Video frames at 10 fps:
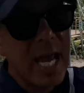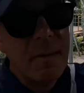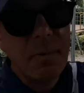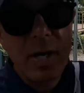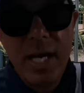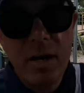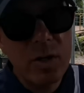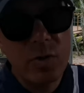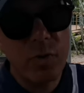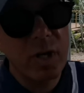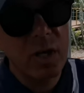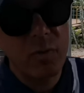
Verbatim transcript: labor here is